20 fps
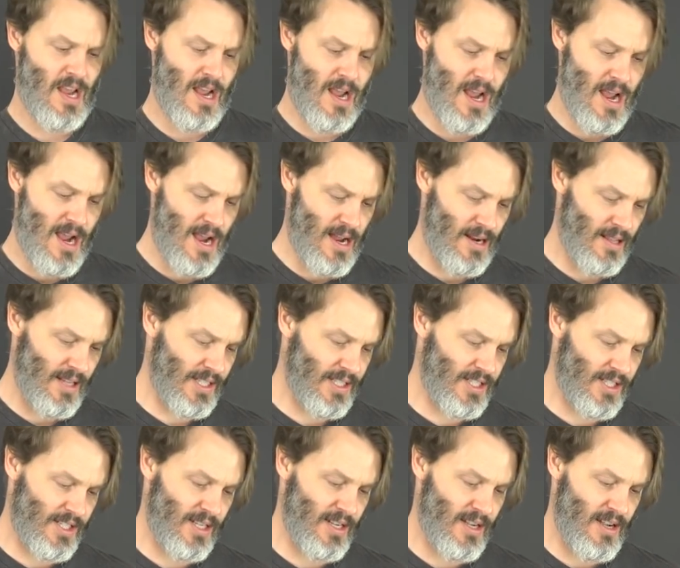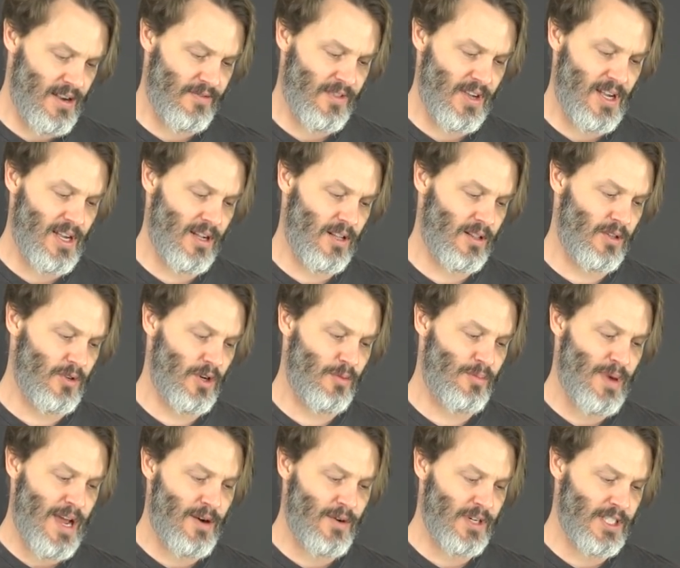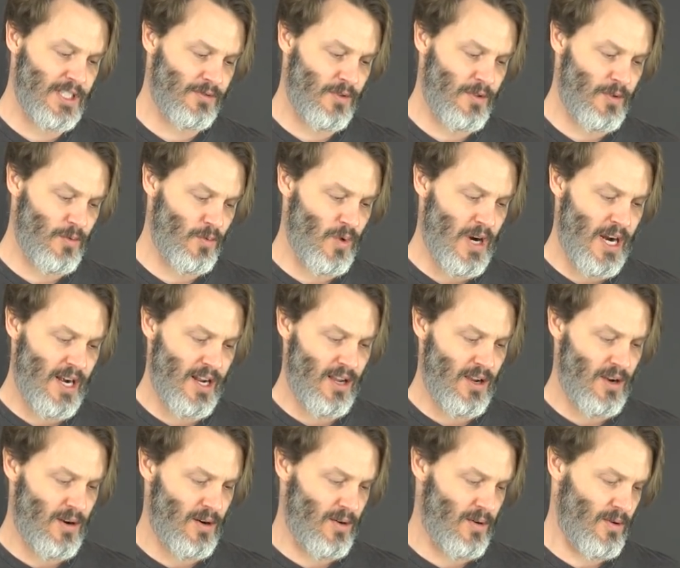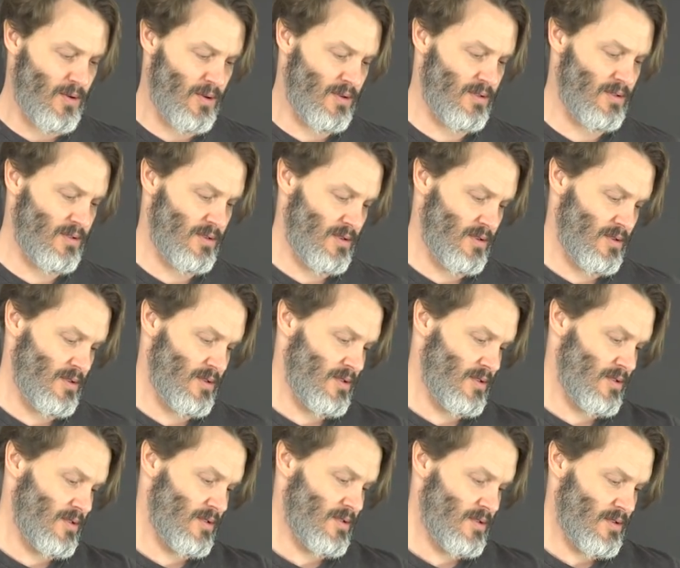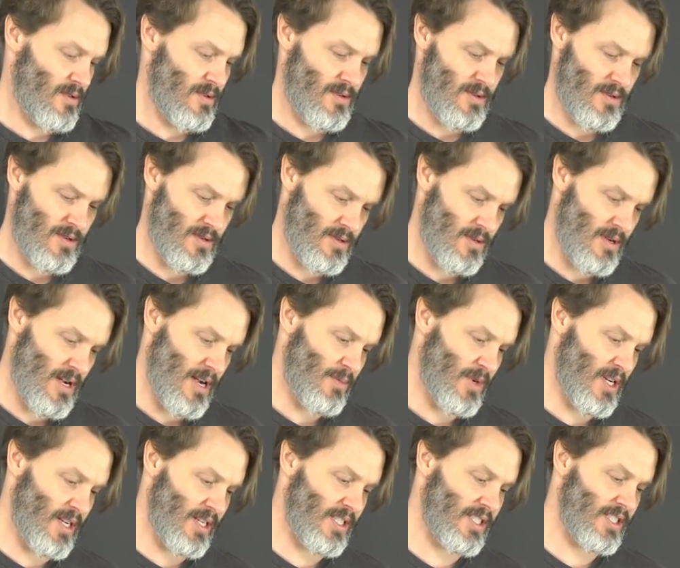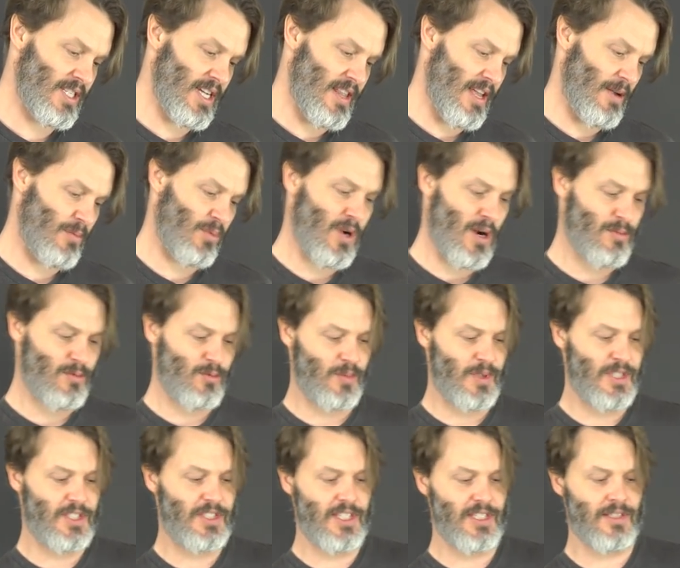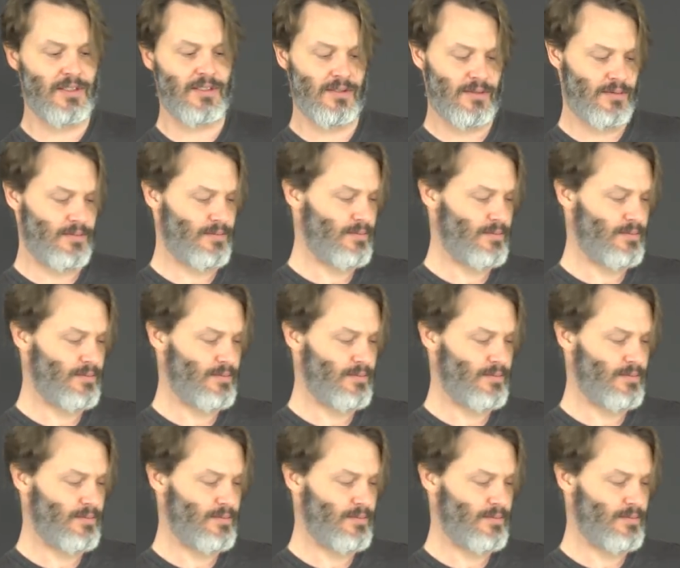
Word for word: And let's see if they included batteries for the radio. I'm gonna say they probably didn't.